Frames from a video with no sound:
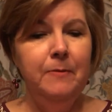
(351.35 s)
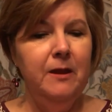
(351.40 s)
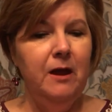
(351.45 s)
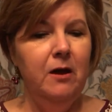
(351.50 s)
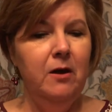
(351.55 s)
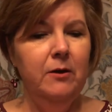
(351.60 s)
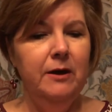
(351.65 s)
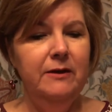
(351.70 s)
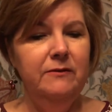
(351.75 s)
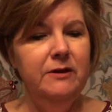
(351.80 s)

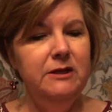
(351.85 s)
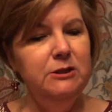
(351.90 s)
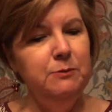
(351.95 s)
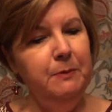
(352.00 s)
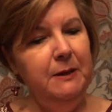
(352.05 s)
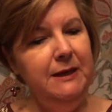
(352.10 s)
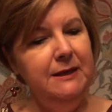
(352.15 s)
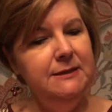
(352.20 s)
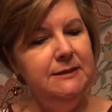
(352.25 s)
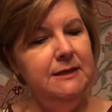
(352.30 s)
Okay, this
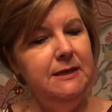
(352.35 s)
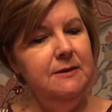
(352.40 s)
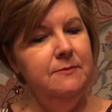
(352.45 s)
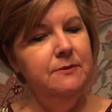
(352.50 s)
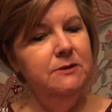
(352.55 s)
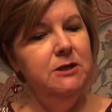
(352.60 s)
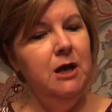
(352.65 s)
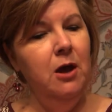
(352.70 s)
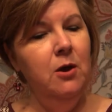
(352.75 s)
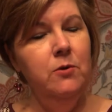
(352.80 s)
Pixie
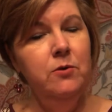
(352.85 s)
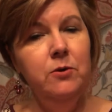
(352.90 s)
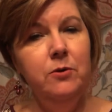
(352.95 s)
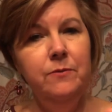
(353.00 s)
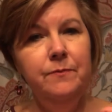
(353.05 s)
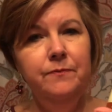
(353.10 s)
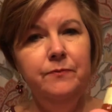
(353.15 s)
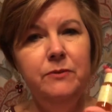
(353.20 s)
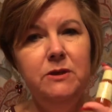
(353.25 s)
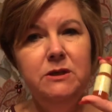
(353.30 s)

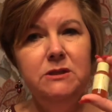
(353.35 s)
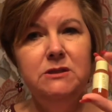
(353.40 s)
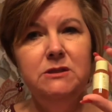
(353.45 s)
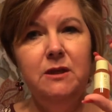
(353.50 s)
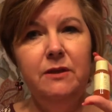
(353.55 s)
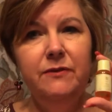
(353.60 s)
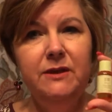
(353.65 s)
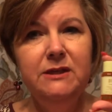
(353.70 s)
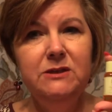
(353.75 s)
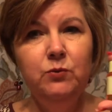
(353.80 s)
toner, this,
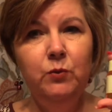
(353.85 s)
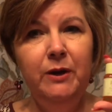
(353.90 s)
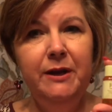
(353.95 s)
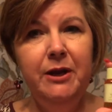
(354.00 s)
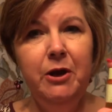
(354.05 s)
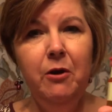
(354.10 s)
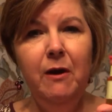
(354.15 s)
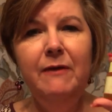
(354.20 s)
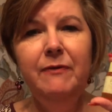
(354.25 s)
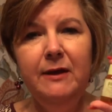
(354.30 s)
this one
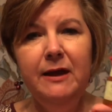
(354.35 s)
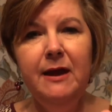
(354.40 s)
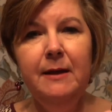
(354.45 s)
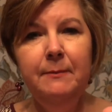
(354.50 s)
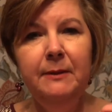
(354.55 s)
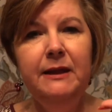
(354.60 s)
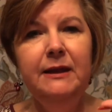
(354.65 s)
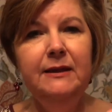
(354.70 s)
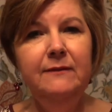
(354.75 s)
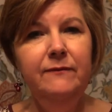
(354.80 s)
here, I think I'm
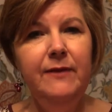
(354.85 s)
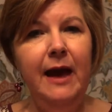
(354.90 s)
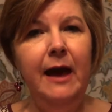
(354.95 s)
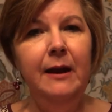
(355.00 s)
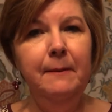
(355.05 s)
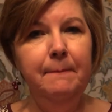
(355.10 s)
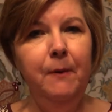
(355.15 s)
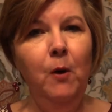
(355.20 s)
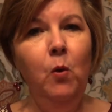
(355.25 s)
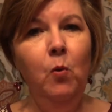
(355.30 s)
going to give
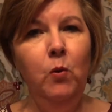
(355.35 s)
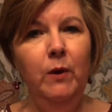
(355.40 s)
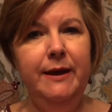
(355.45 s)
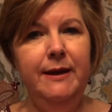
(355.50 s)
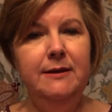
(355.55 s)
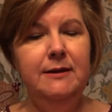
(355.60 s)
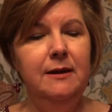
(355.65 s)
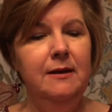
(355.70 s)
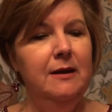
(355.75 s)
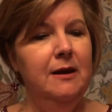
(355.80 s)
that a
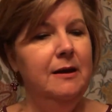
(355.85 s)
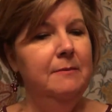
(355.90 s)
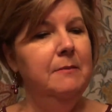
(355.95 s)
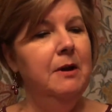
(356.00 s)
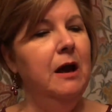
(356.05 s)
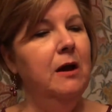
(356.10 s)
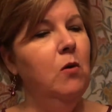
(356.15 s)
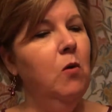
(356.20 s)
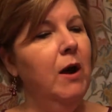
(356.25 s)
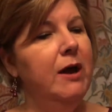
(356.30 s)
point.
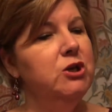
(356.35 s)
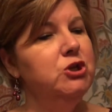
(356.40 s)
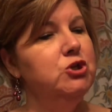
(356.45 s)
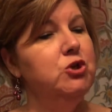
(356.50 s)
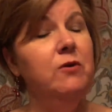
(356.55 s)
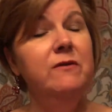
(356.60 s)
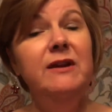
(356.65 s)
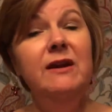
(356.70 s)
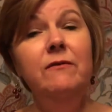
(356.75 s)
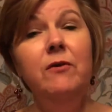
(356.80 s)
Not quite
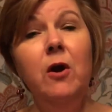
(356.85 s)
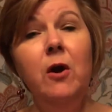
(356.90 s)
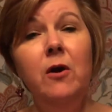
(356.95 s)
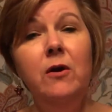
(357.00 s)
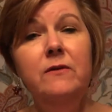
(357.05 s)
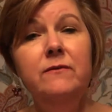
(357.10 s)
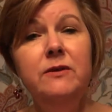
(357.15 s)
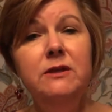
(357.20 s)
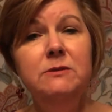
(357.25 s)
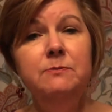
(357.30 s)
sure, never heard
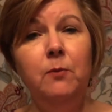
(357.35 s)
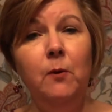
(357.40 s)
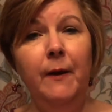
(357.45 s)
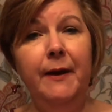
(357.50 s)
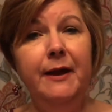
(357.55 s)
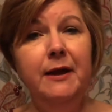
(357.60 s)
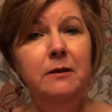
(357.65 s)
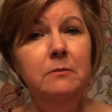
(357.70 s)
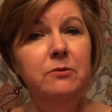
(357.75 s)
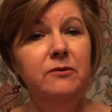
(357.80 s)
of this
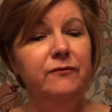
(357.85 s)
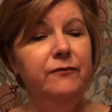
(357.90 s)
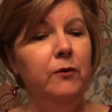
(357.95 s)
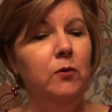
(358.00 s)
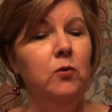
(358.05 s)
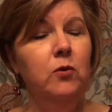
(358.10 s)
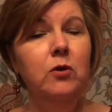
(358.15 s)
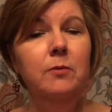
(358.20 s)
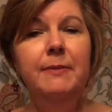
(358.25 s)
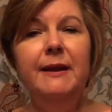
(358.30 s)
brand
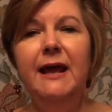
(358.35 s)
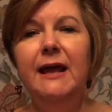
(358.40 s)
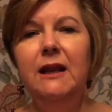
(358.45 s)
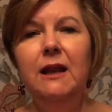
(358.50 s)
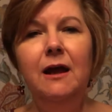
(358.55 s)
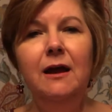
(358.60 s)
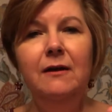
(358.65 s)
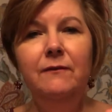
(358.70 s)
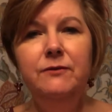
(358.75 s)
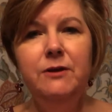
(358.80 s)
before, but I
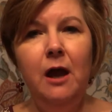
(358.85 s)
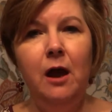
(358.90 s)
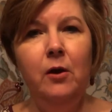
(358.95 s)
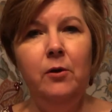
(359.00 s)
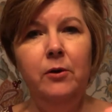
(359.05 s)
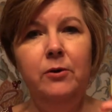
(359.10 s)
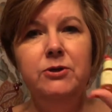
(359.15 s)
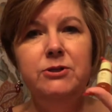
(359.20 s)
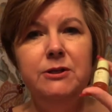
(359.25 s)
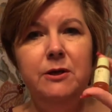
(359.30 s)
love
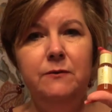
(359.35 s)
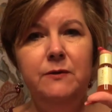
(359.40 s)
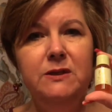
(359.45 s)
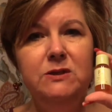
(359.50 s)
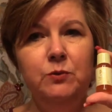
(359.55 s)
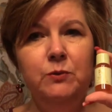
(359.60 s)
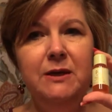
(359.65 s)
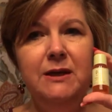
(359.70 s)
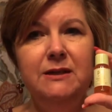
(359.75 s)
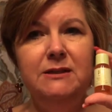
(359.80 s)
toner, so this
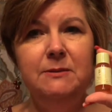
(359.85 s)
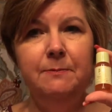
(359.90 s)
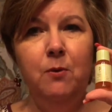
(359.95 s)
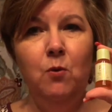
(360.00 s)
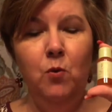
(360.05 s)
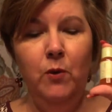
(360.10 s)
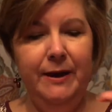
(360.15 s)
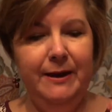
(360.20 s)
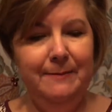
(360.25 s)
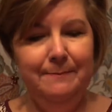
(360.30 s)
one gets a
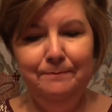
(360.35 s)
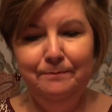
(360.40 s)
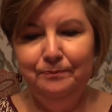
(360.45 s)
point.